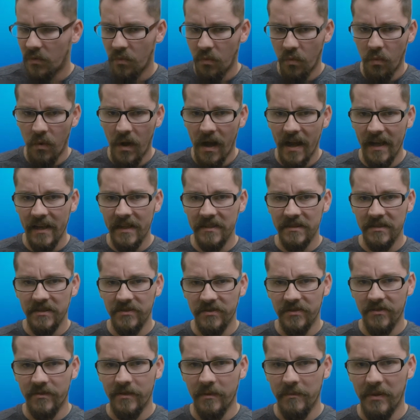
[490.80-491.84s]
Why is the
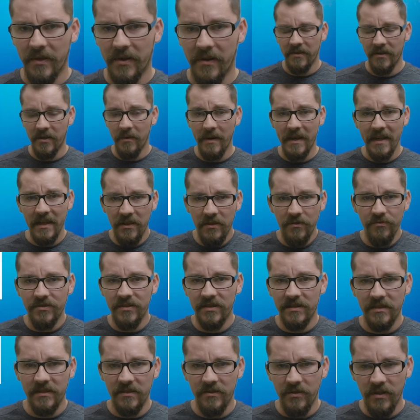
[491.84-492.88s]
Zone a putter? Nobody
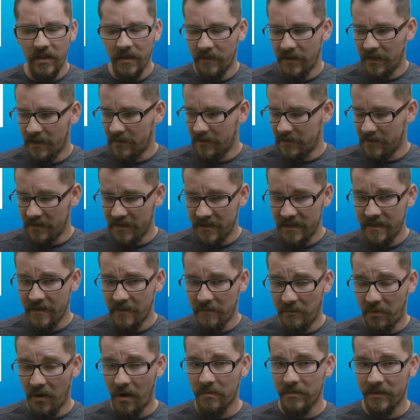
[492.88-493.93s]
uses it. There
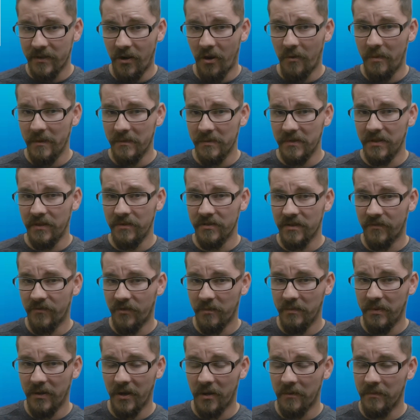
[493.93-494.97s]
probably are people that use it for
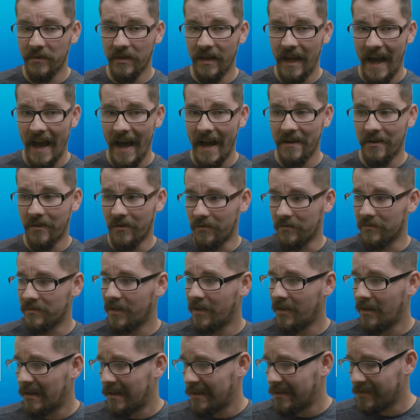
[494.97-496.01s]
a putter, but I don't.
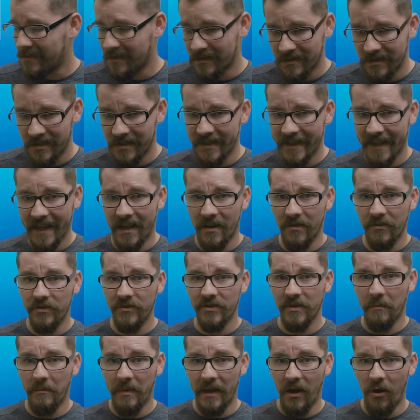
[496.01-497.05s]
Just like I don't
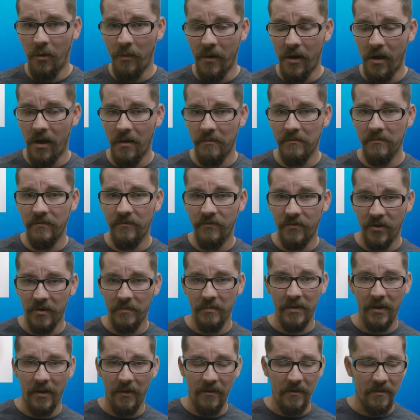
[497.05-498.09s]
use a bow bob for a
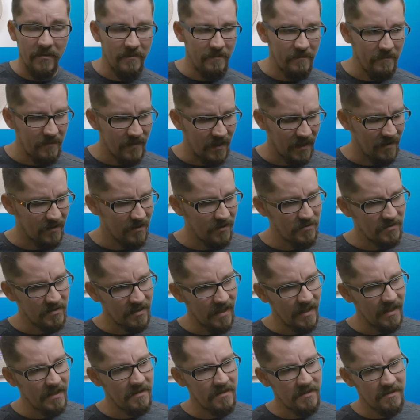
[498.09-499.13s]
putter. Like, those
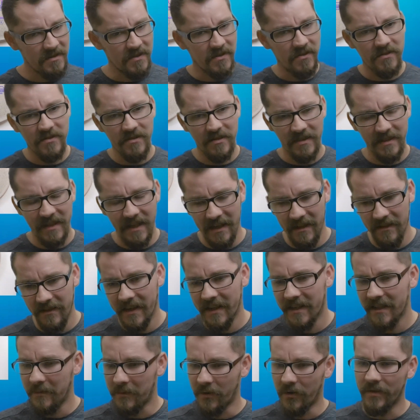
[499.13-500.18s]
kind of discs are just kind of
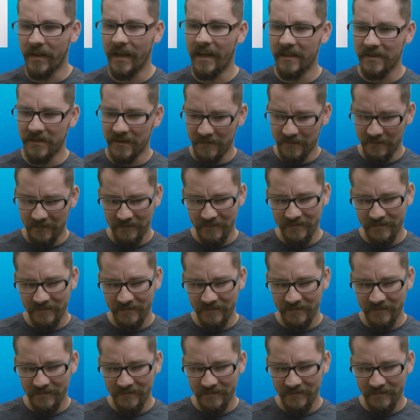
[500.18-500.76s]
like, come on, guys.